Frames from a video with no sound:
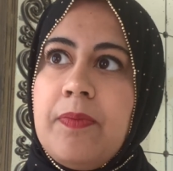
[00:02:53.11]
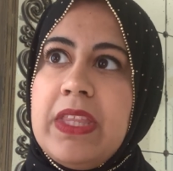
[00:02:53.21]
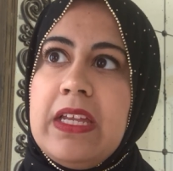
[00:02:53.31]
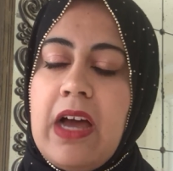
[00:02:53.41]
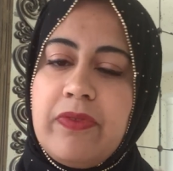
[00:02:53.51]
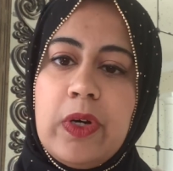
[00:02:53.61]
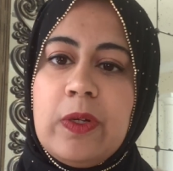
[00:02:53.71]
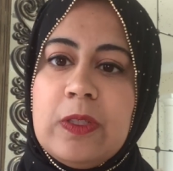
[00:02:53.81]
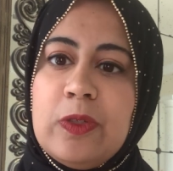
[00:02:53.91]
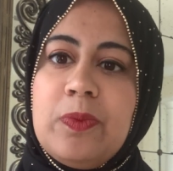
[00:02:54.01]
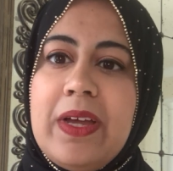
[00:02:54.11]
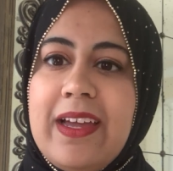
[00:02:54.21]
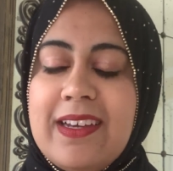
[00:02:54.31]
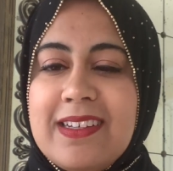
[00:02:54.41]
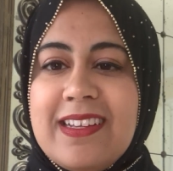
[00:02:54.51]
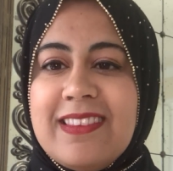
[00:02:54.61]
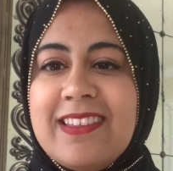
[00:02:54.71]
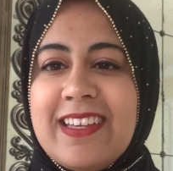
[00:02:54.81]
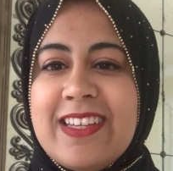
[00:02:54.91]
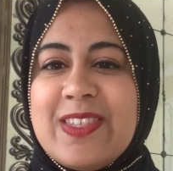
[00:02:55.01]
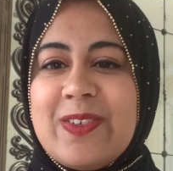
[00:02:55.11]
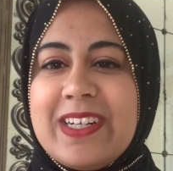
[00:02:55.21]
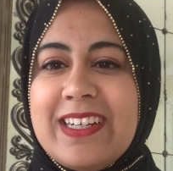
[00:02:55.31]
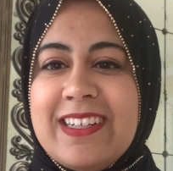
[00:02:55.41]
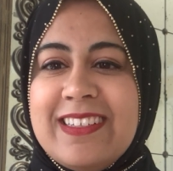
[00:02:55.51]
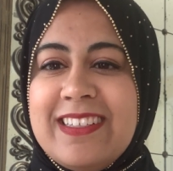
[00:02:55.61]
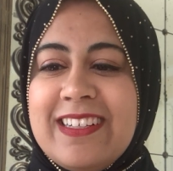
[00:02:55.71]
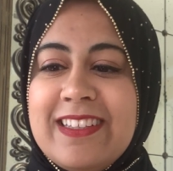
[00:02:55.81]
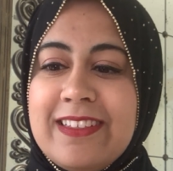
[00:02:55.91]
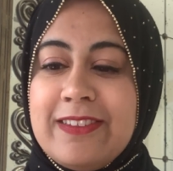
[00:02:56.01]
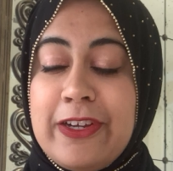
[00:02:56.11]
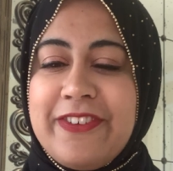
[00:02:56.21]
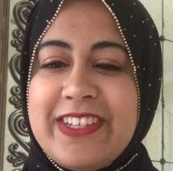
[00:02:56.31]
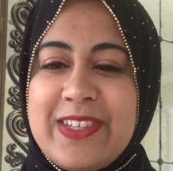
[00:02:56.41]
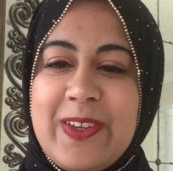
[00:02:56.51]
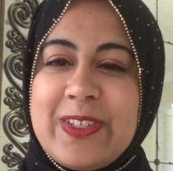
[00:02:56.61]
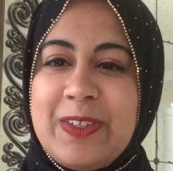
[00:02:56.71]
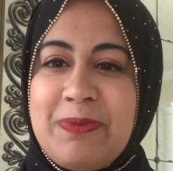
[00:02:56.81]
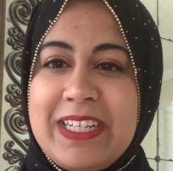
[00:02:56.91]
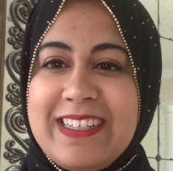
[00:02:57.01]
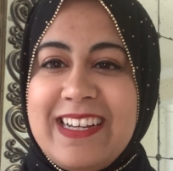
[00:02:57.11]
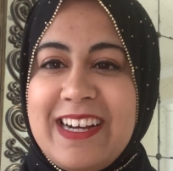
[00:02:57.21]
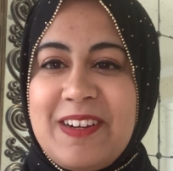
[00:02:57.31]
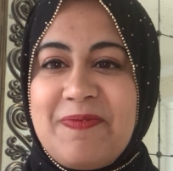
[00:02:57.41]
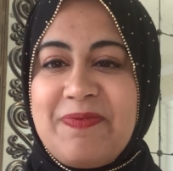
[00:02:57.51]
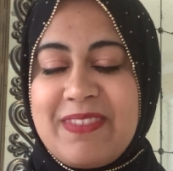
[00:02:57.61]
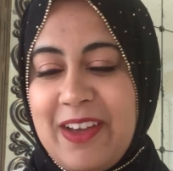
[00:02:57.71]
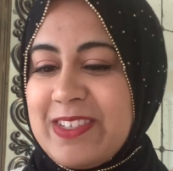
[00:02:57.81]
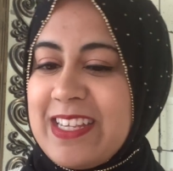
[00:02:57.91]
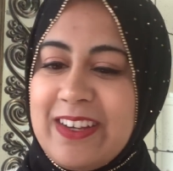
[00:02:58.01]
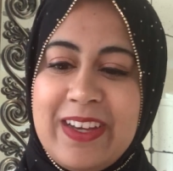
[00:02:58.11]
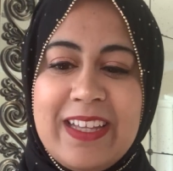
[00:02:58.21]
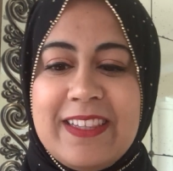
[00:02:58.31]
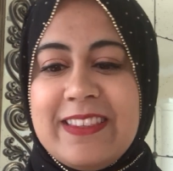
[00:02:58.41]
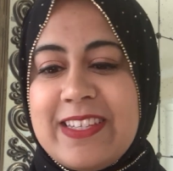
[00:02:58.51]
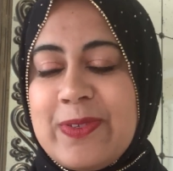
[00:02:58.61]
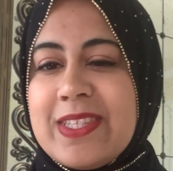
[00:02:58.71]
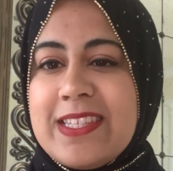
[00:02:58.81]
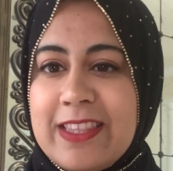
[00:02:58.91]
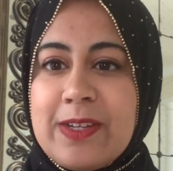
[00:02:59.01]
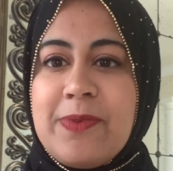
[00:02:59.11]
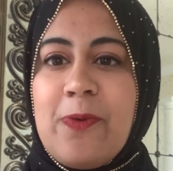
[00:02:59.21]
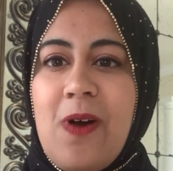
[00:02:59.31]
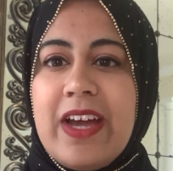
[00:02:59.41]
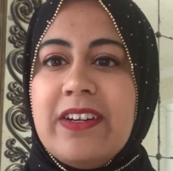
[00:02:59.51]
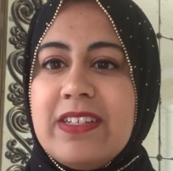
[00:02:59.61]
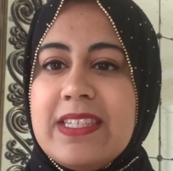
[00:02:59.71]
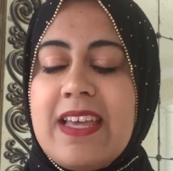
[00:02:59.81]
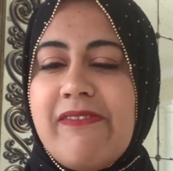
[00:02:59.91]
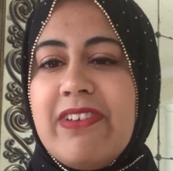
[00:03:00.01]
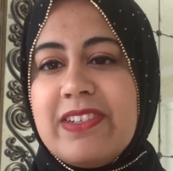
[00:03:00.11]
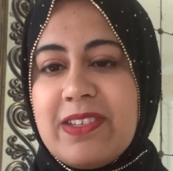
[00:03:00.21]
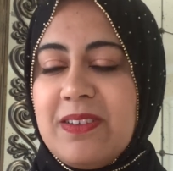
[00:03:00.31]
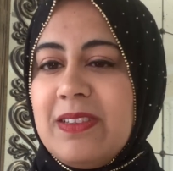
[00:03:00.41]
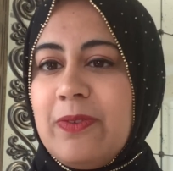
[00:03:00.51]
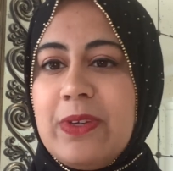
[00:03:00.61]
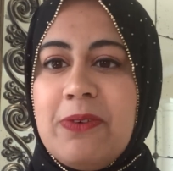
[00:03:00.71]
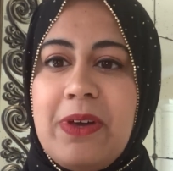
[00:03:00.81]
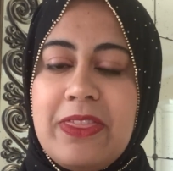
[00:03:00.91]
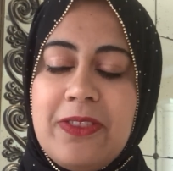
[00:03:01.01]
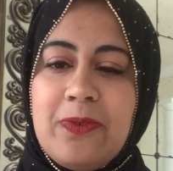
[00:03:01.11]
the Navajo Loop, and the kids were nervous also, but I was like, okay, well, this one's a little bit wider and safer, so we went